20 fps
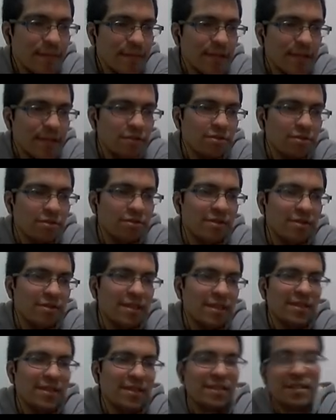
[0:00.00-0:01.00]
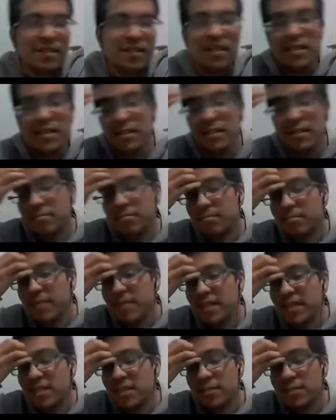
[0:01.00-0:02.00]
So it is
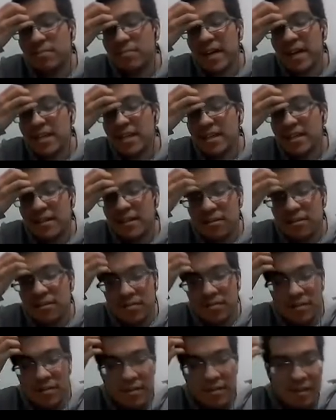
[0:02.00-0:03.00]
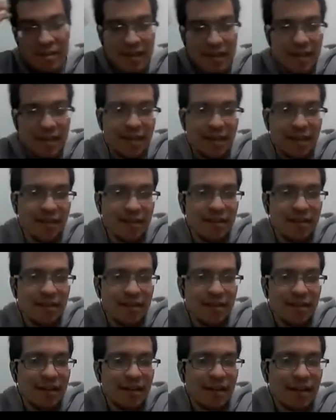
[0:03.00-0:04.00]
inspired on
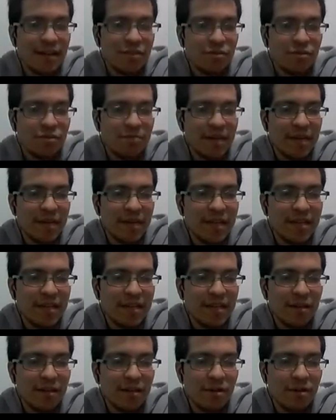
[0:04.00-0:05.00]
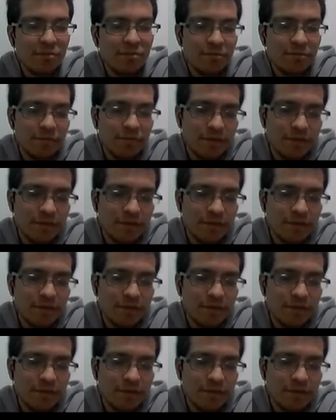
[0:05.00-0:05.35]
another AstroPy code